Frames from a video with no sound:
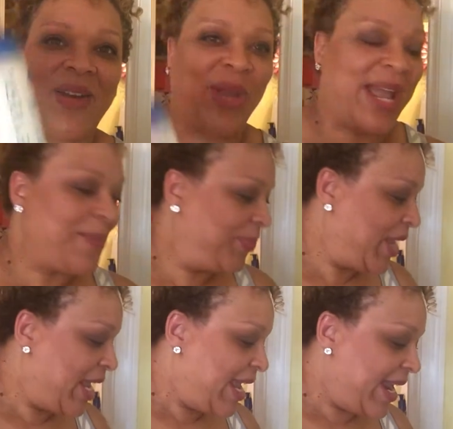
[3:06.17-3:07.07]
Okay,
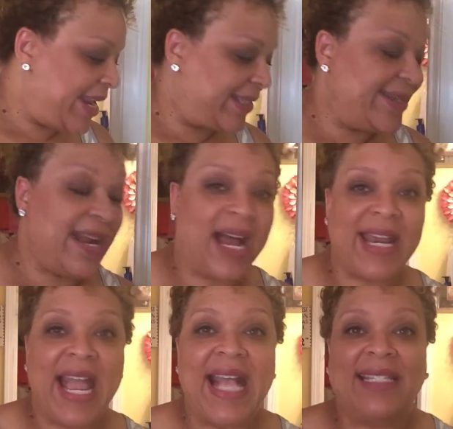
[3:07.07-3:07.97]
it's
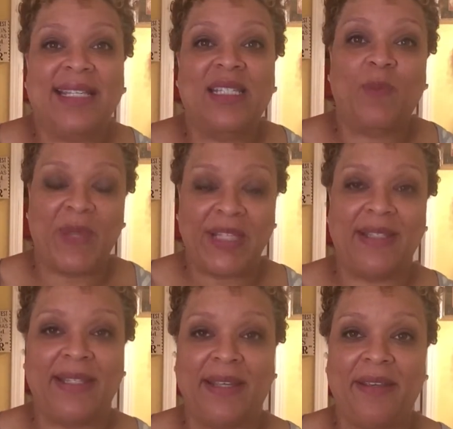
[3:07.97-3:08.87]
not as
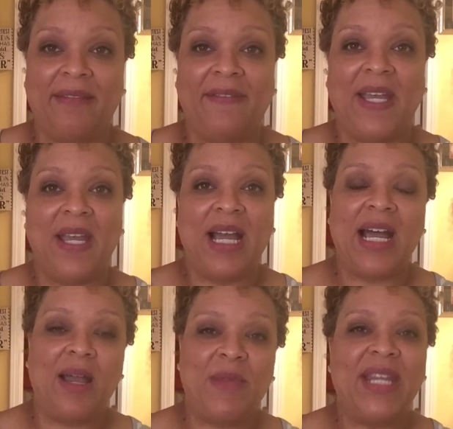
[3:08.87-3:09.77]
expensive,
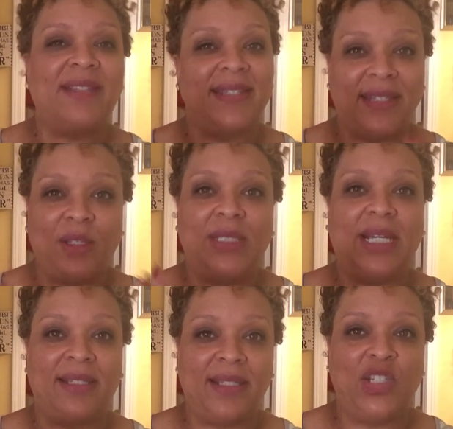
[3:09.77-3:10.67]
and it still
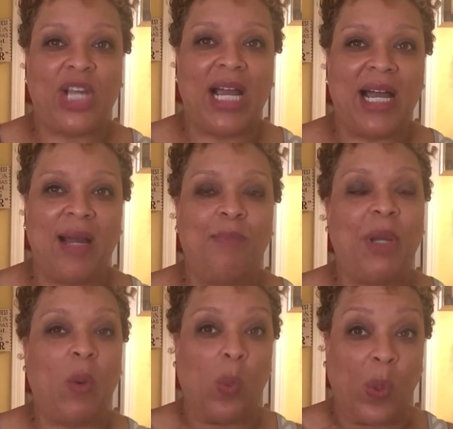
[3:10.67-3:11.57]
does the job,
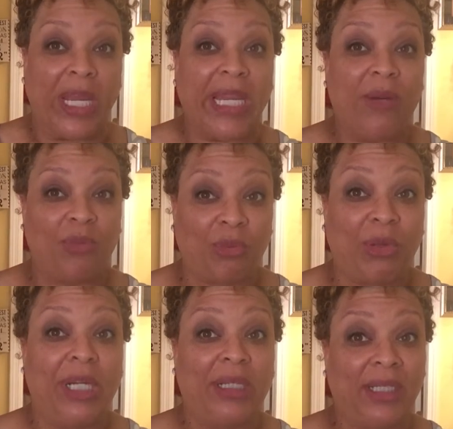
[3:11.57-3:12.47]
but we
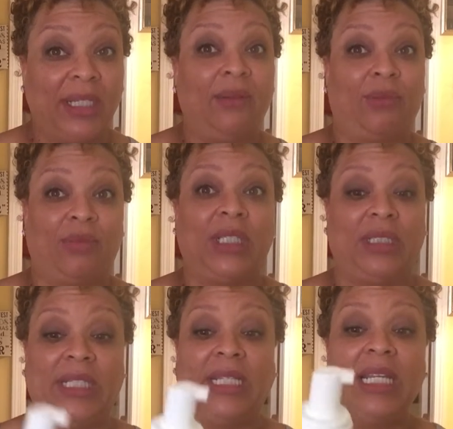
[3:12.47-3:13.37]
really,
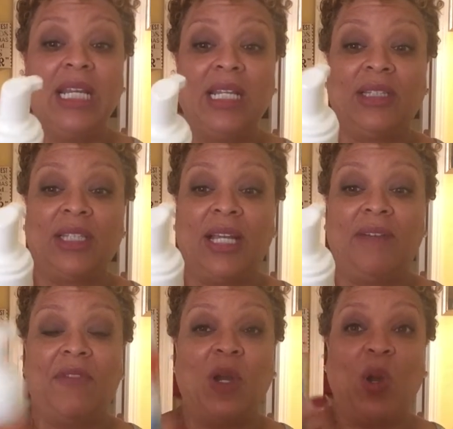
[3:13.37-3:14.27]
really
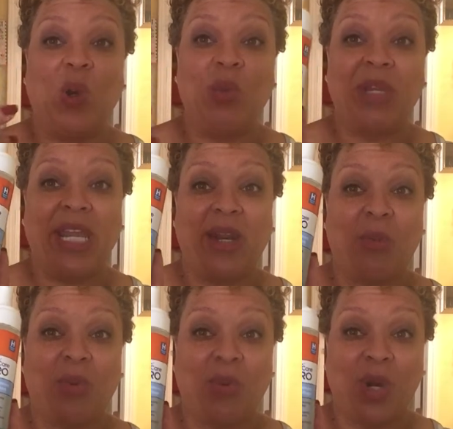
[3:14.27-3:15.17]
love the Home
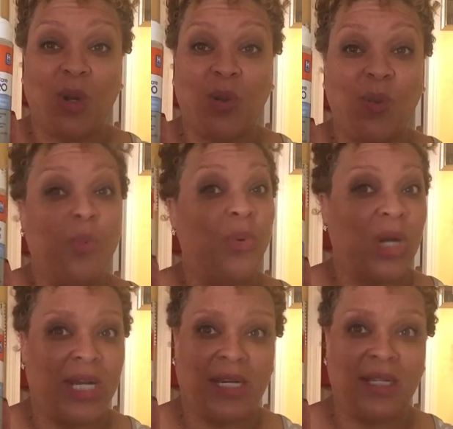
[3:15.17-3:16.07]
Care Pro
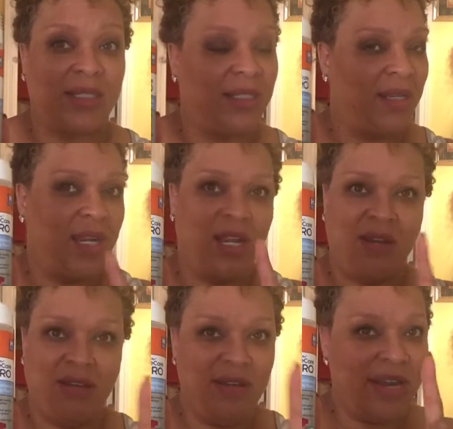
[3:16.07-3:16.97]
products.
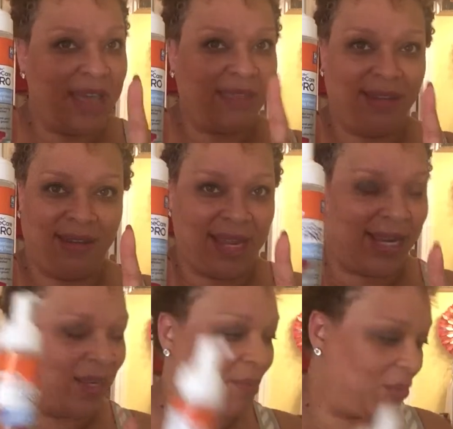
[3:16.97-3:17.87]
Nothing
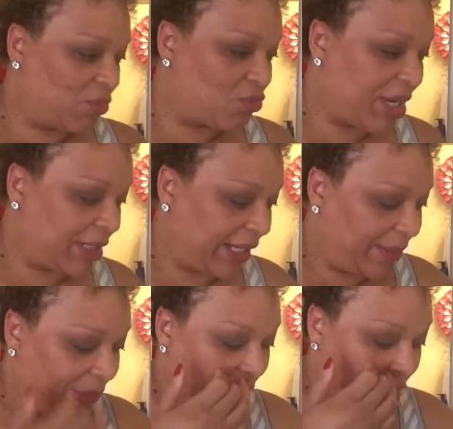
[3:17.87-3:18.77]
like them,
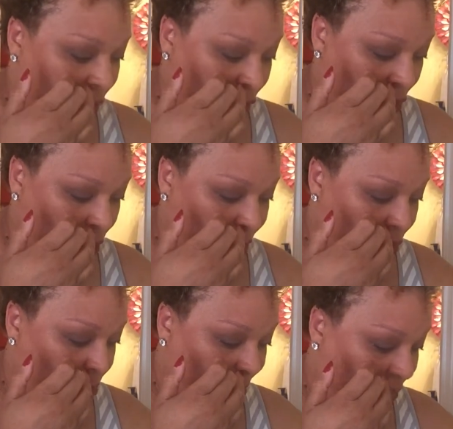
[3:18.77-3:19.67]
really. So
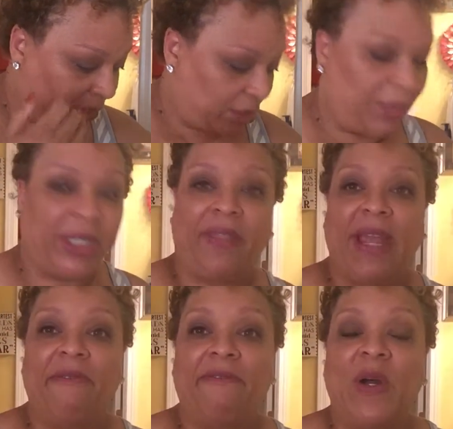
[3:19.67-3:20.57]
you put a little bit of
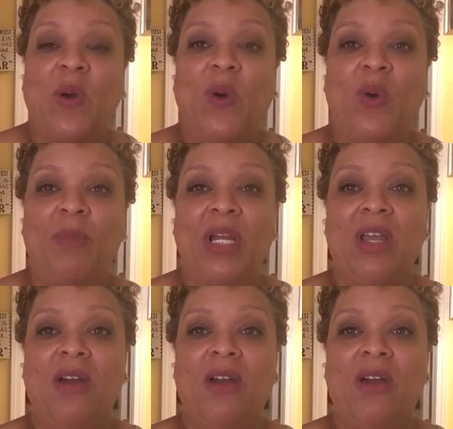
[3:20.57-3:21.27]
that foam